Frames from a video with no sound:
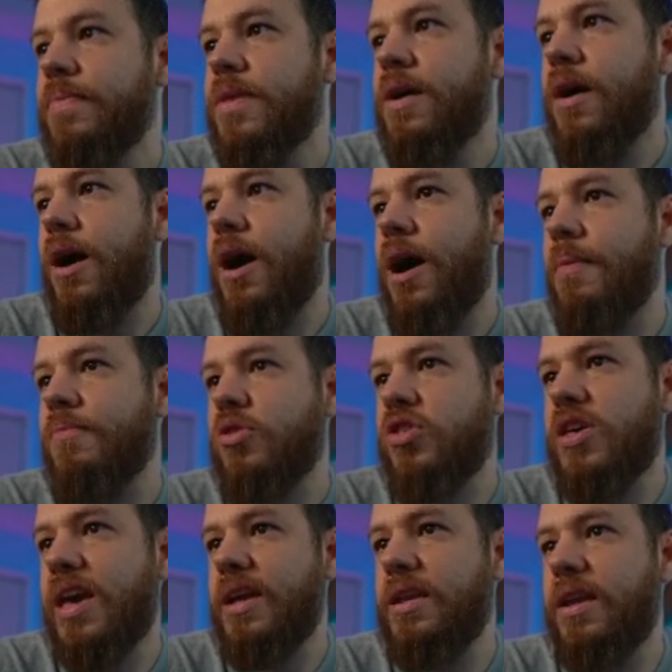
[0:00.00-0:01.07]
Um,
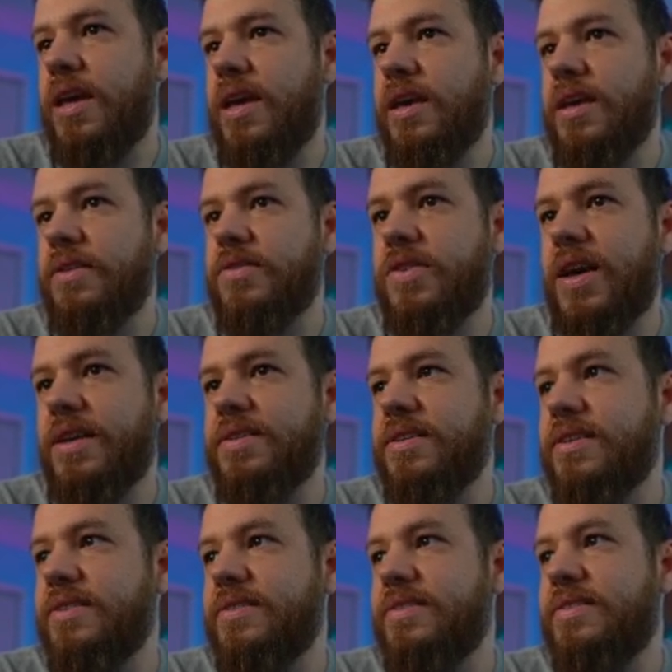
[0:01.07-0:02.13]
Chainlink, as you guys
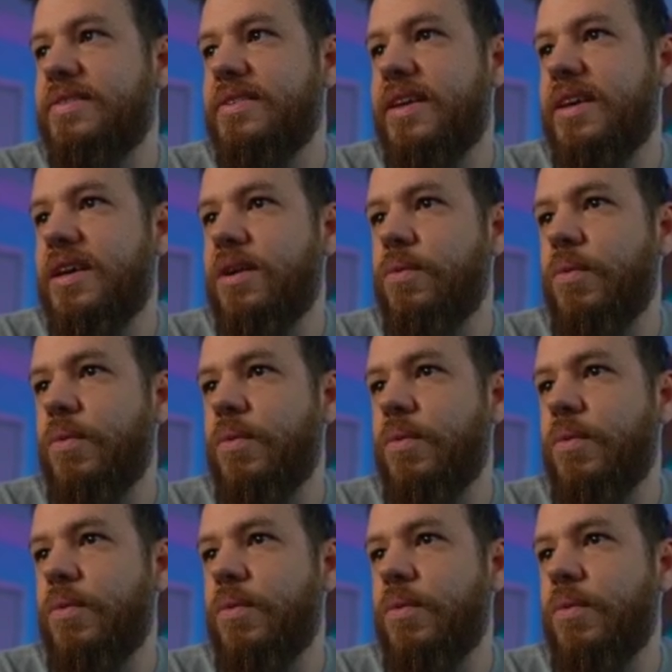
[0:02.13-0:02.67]
can see,